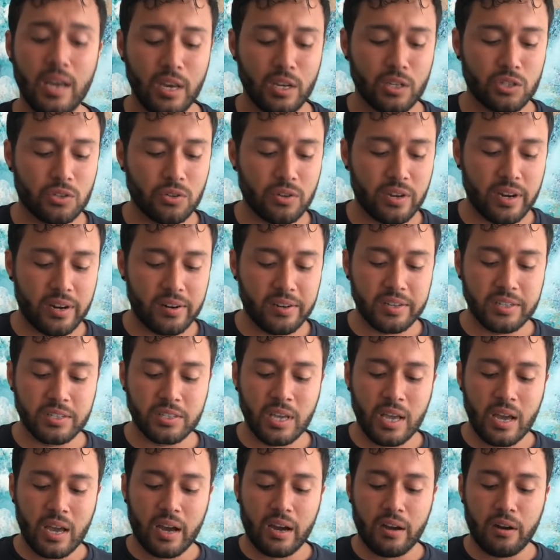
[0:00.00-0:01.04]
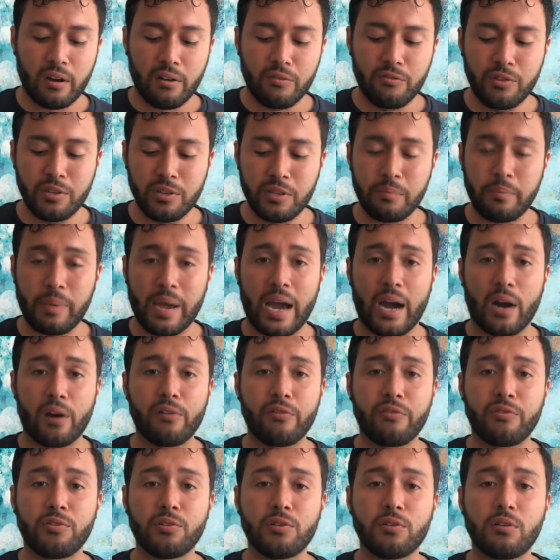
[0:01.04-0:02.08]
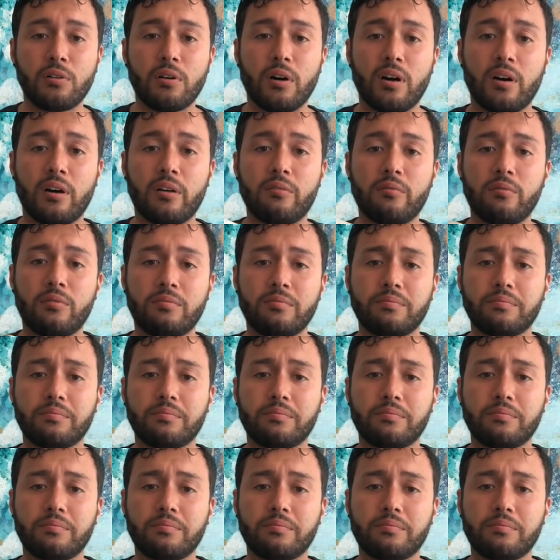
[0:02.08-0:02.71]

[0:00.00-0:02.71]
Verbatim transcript: So Aries, uh, a really powerful Uh,